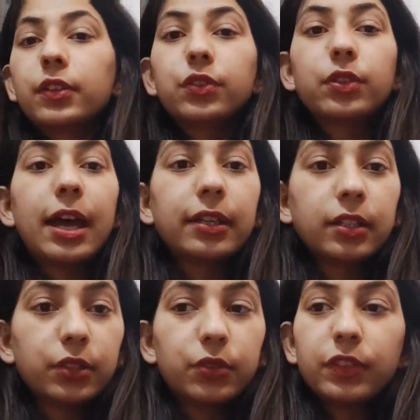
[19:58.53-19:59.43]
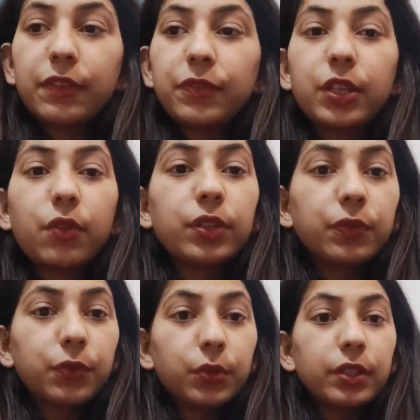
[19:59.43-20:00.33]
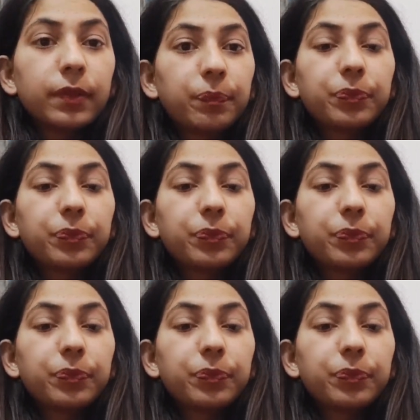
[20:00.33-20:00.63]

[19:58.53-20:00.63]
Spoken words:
so that safety of the food